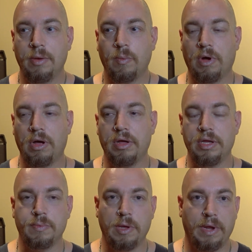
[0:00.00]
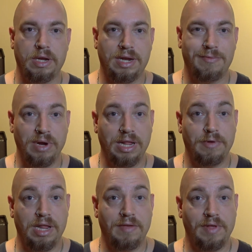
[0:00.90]
was we went and did a
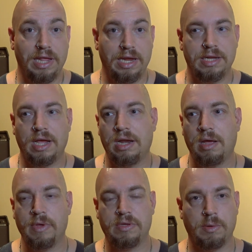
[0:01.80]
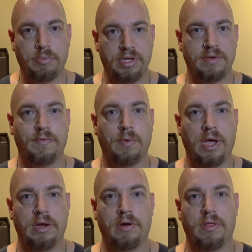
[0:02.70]
really heavy leg day, like we're sort of pressing
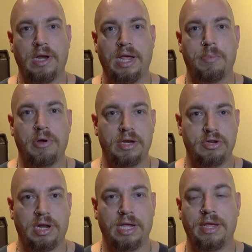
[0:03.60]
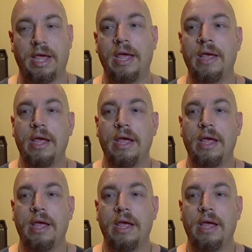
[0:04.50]
400 on a leg press, shit like that.